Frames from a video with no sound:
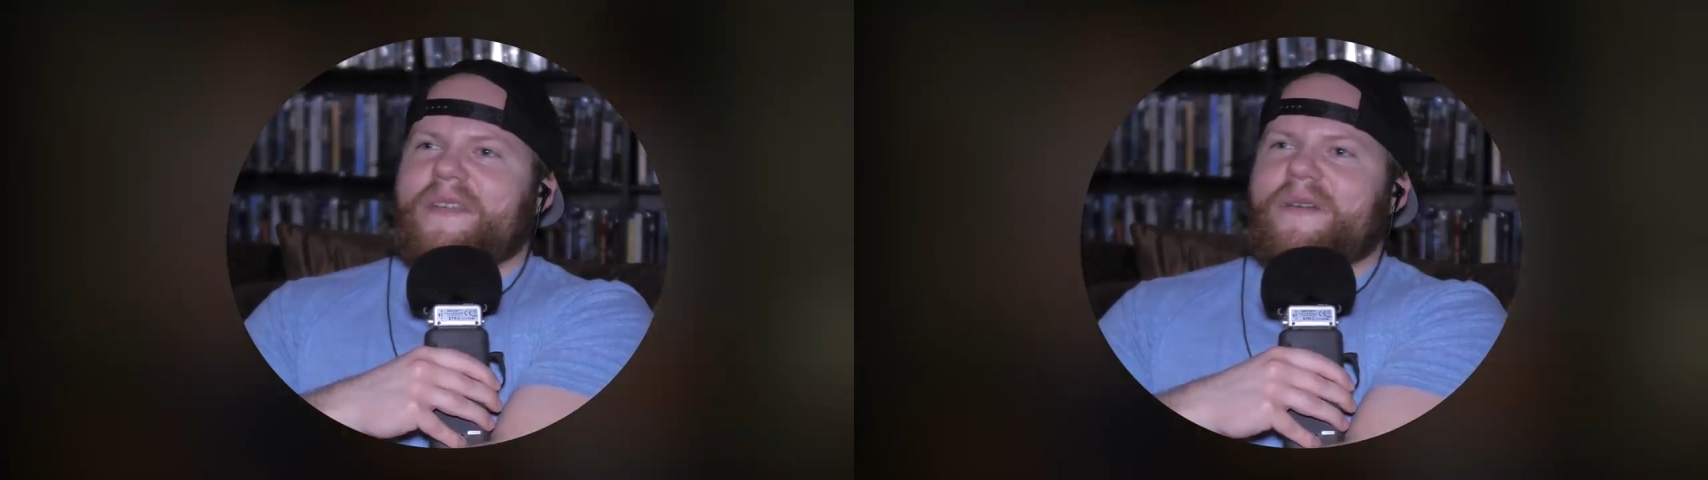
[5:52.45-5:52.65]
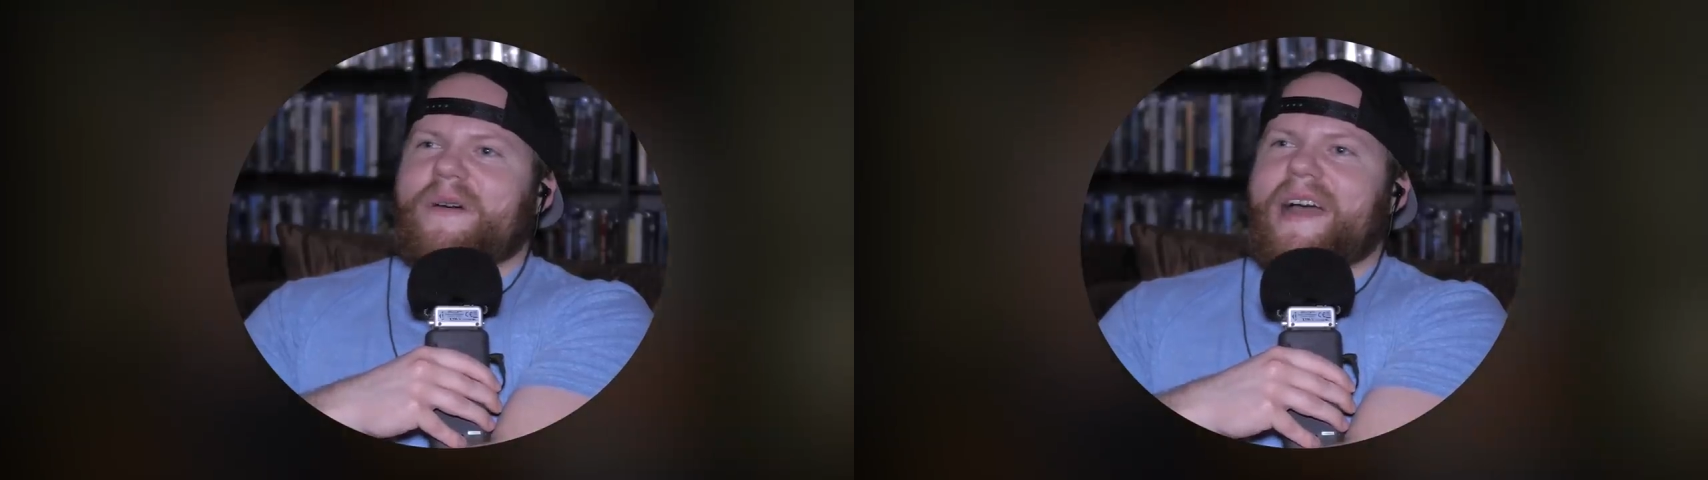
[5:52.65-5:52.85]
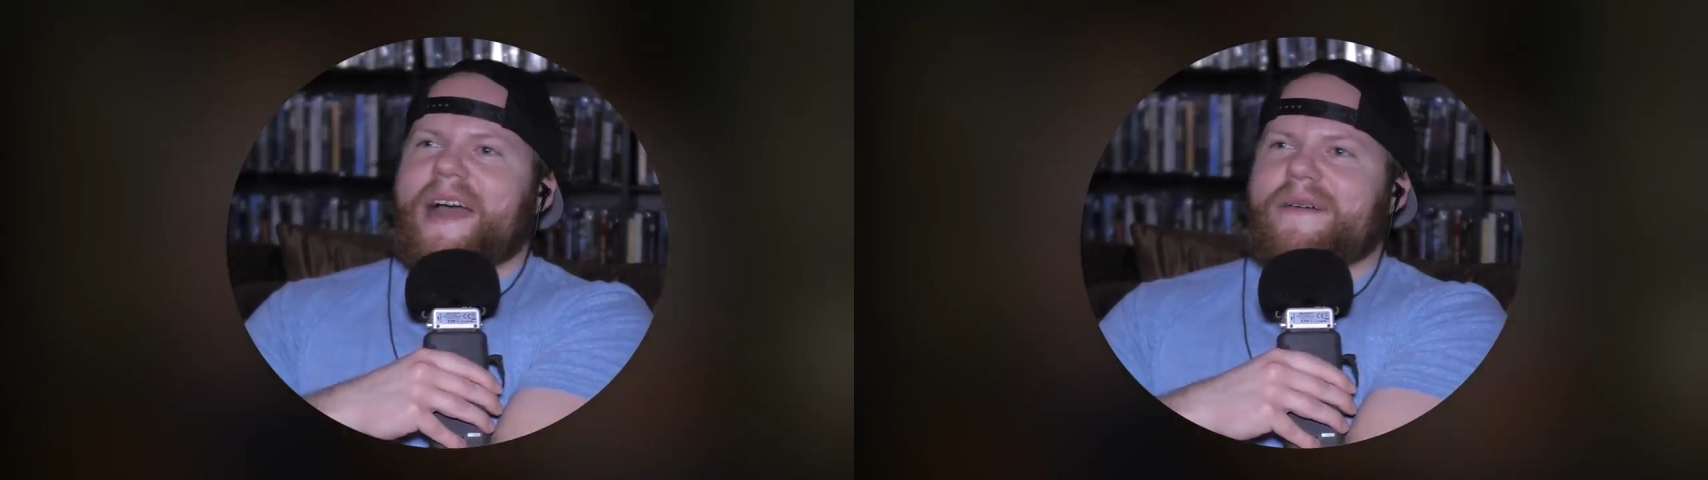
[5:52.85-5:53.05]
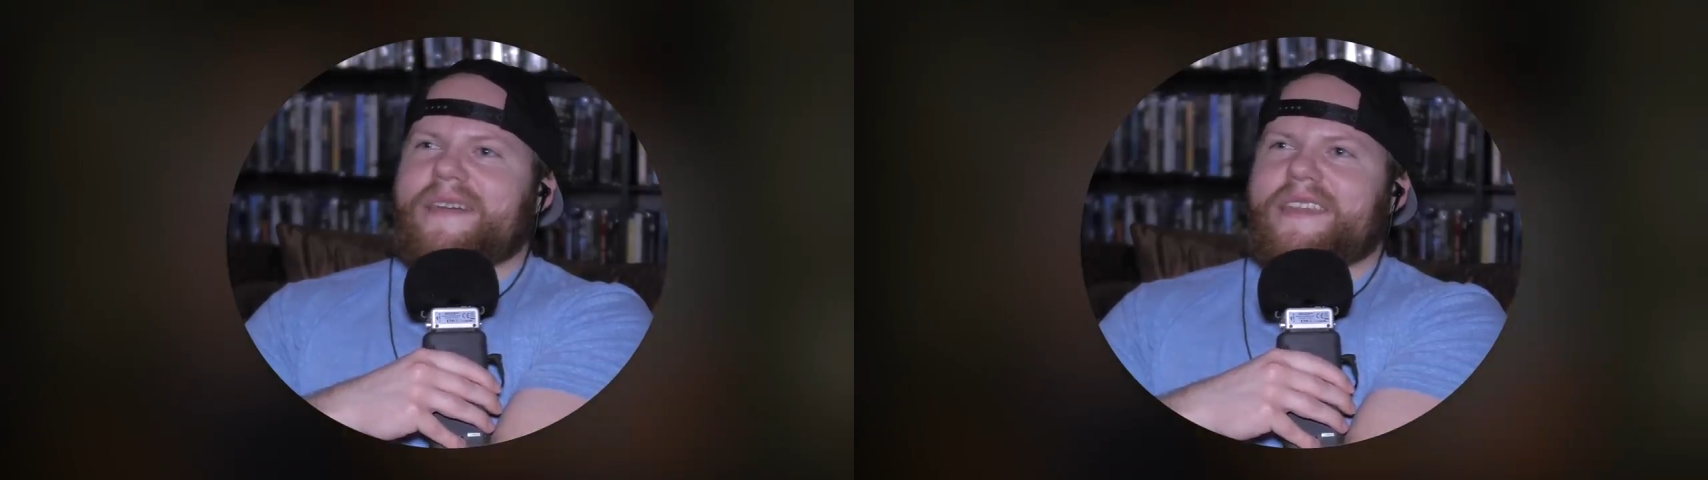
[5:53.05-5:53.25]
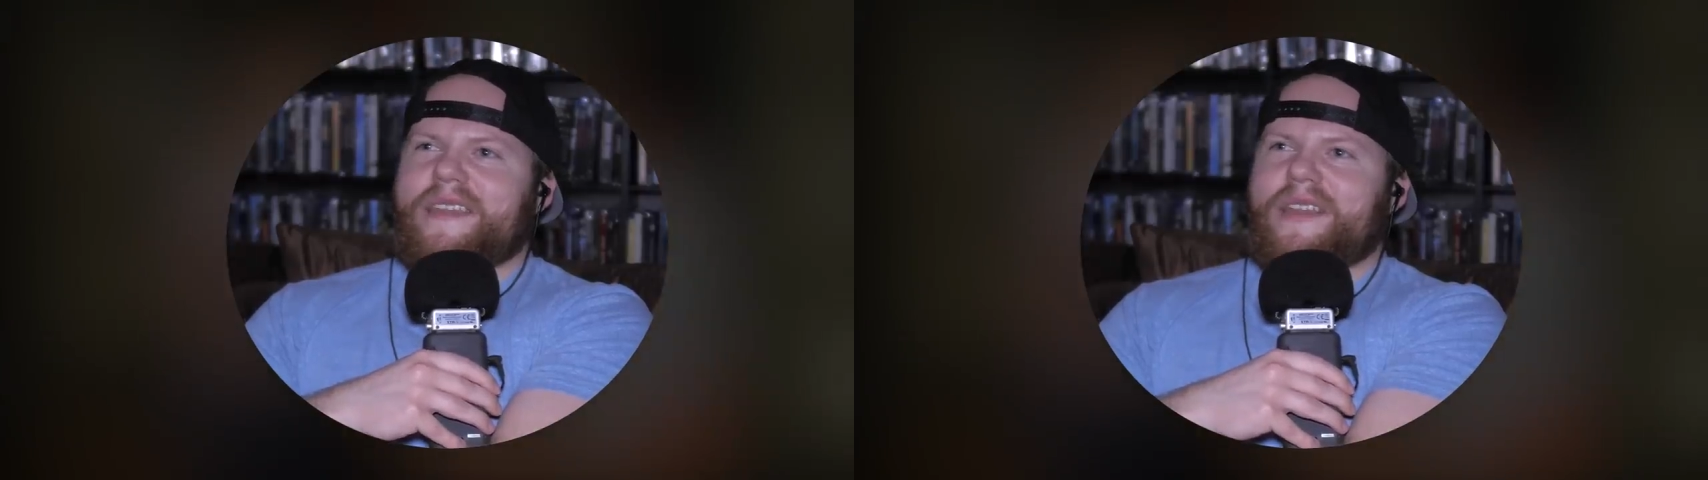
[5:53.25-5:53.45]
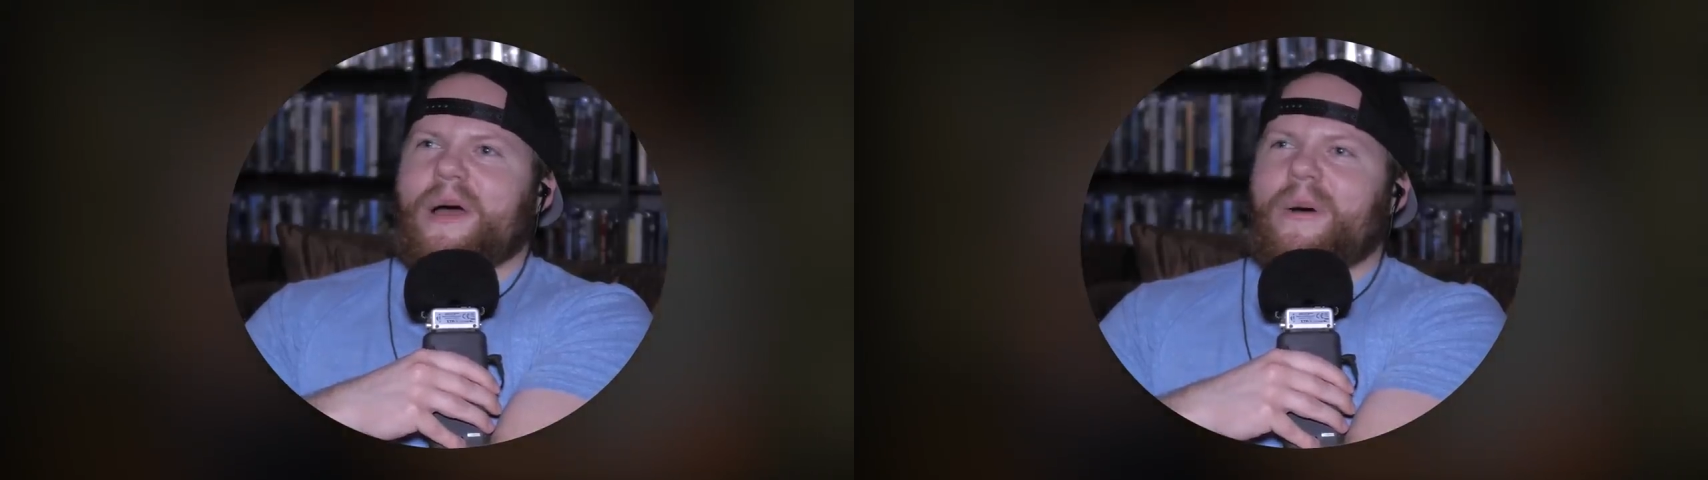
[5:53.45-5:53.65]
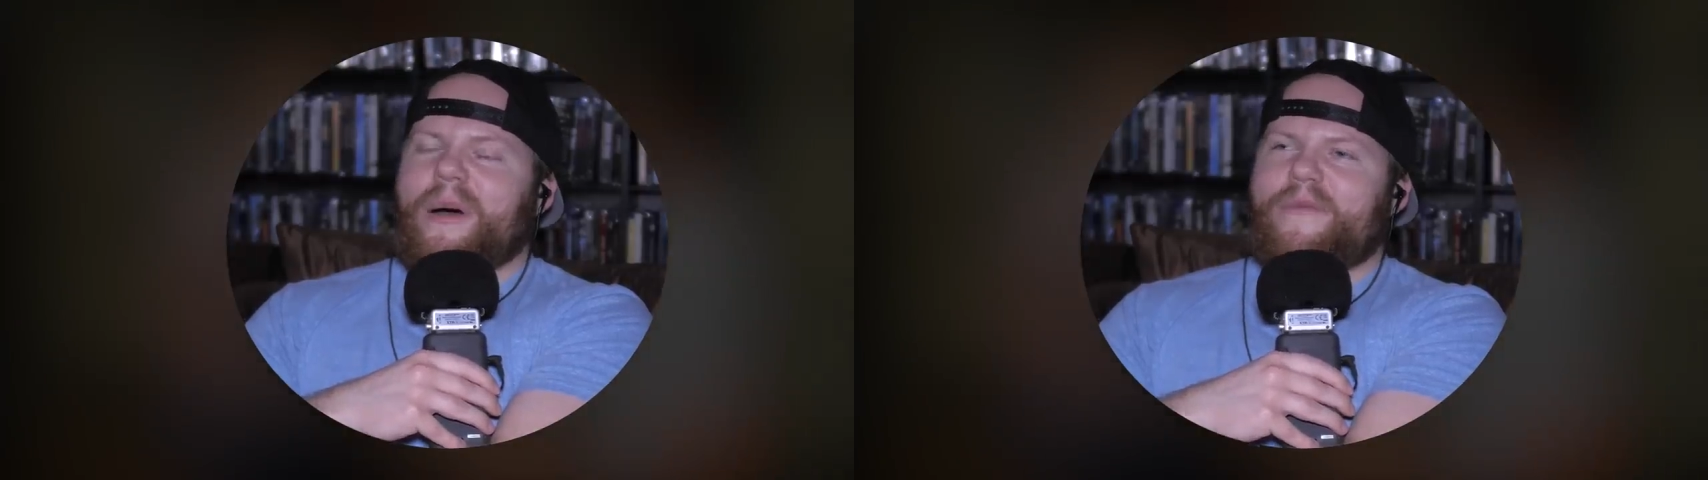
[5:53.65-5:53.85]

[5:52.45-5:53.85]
I don't know how it could go